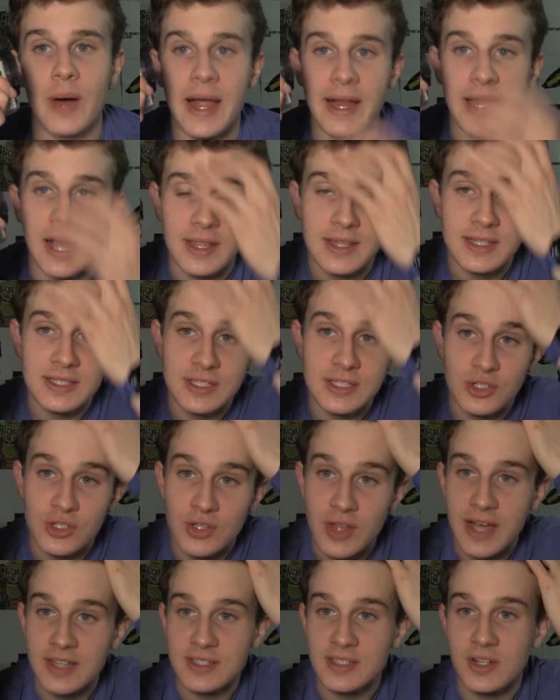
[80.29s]
I got this in
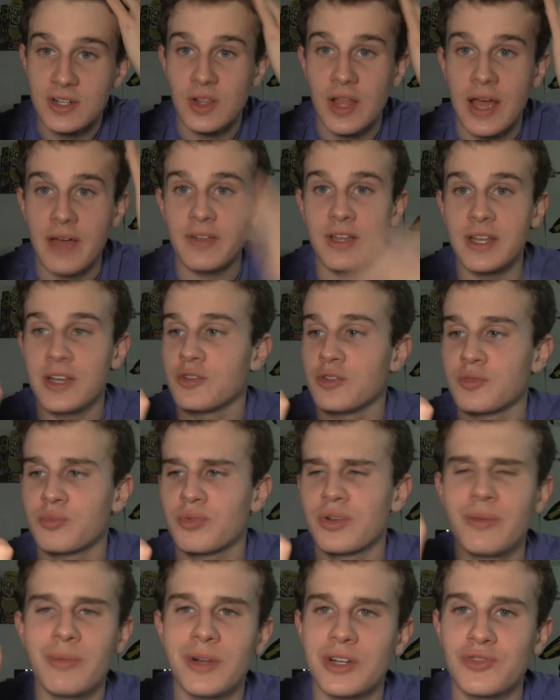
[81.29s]
2011. It was
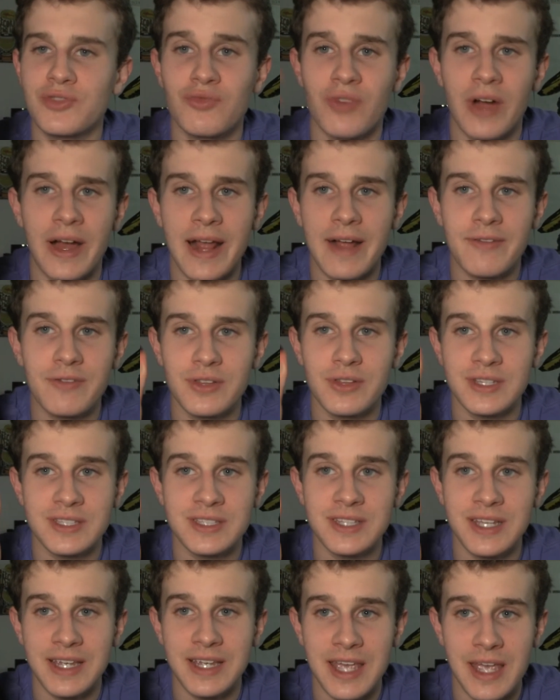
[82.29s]
pretty much right after
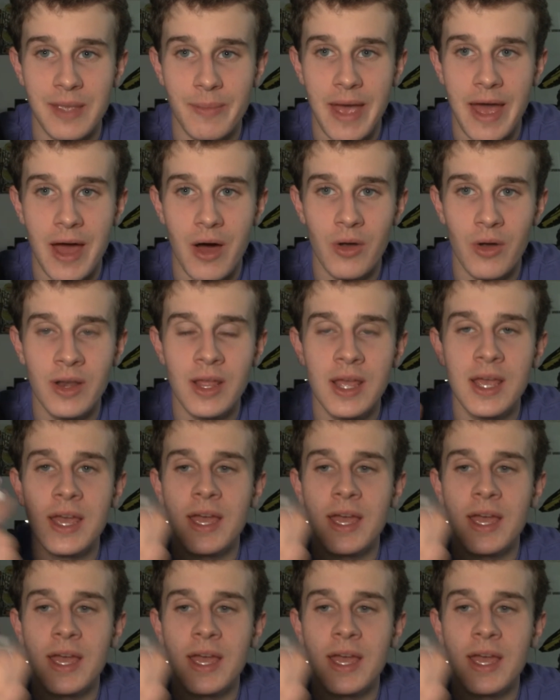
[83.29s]
this thing came out.